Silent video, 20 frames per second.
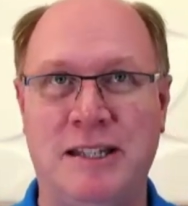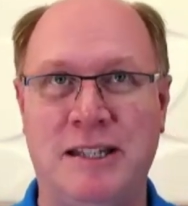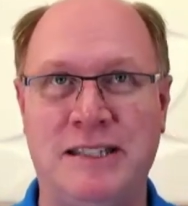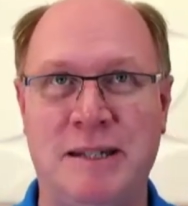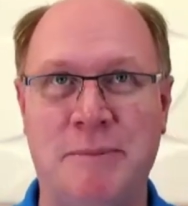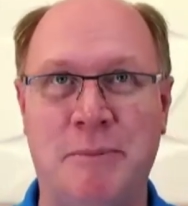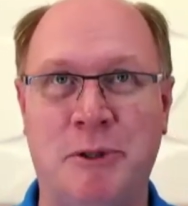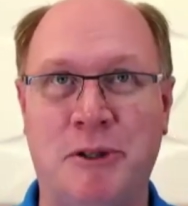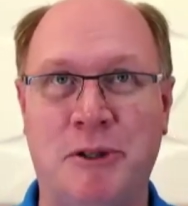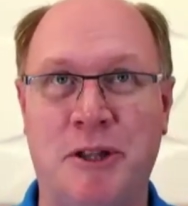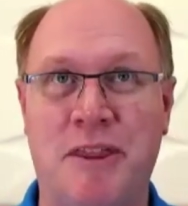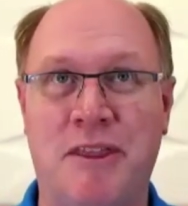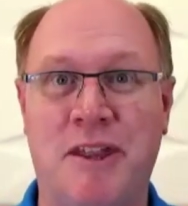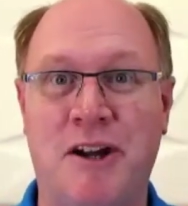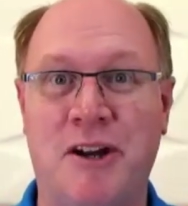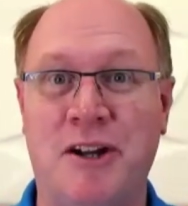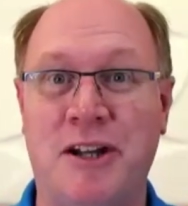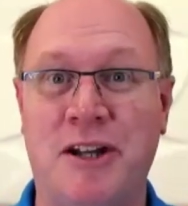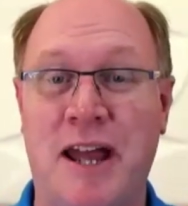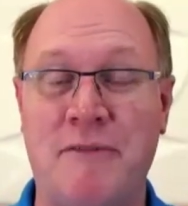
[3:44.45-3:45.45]
typically
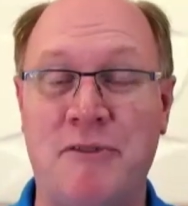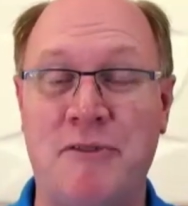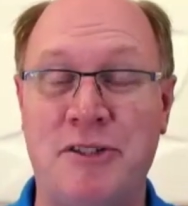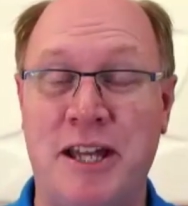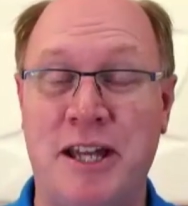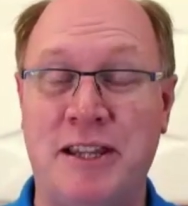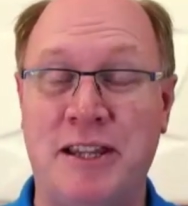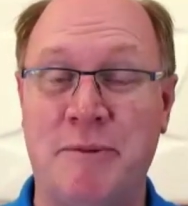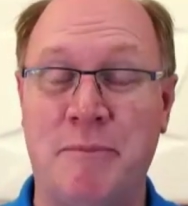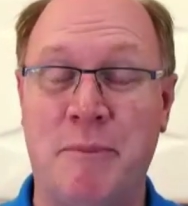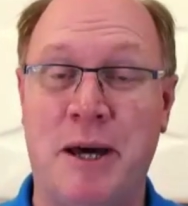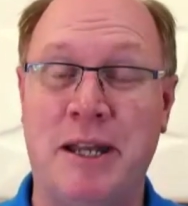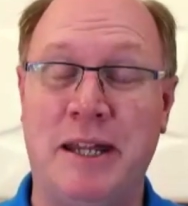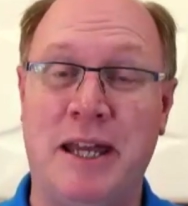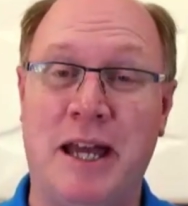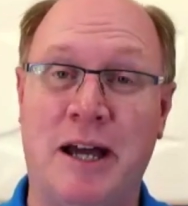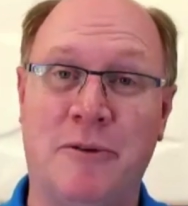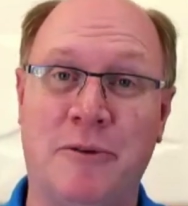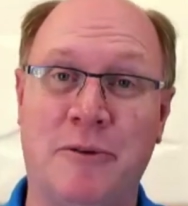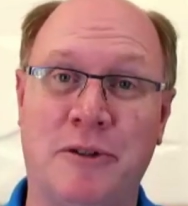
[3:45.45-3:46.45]
they're going to have to take the
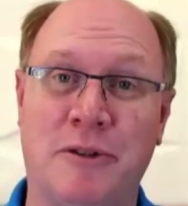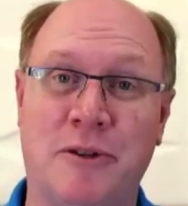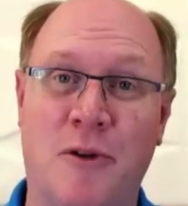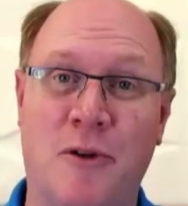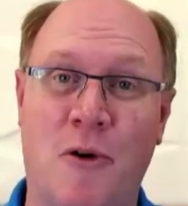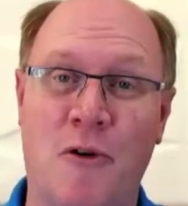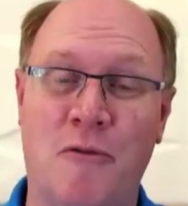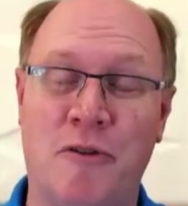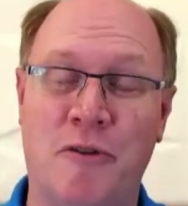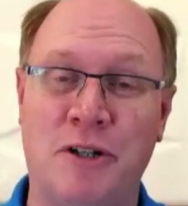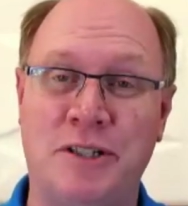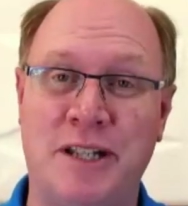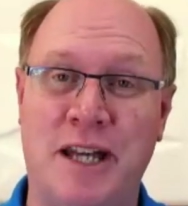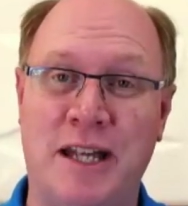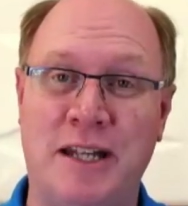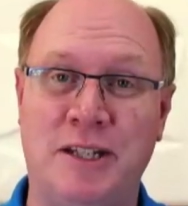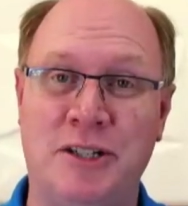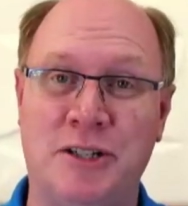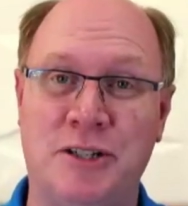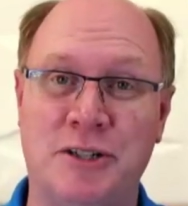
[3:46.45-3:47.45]
money out over
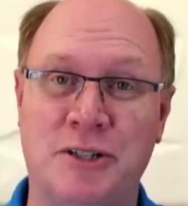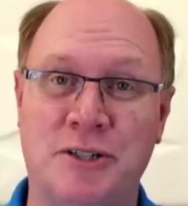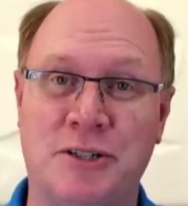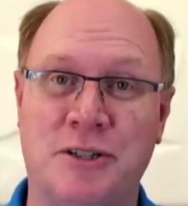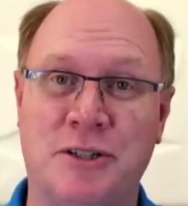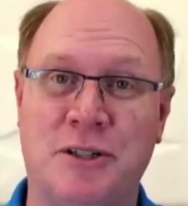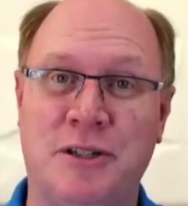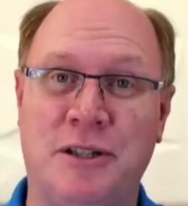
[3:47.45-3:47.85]
10 years.